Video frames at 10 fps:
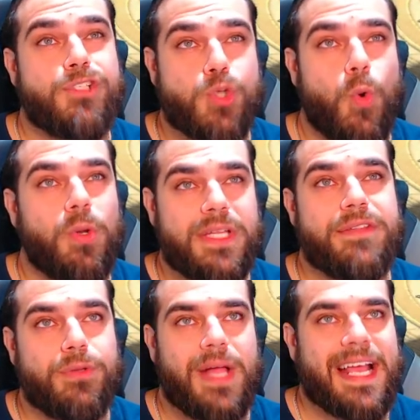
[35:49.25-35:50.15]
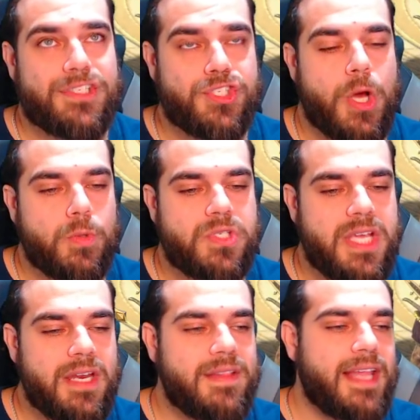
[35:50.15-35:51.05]
or Lethal and Stone
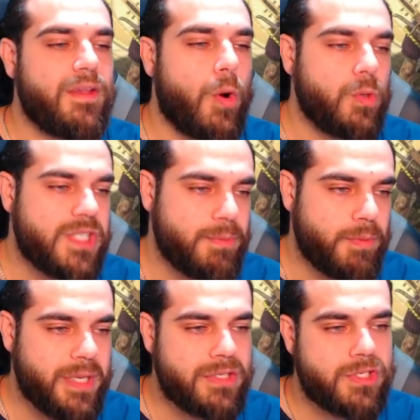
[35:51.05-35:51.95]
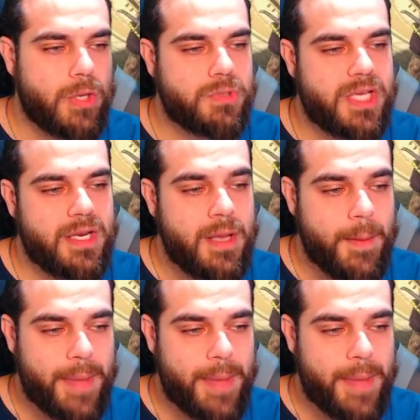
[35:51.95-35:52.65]
Skin, and then the whole team would be in Stone Skin,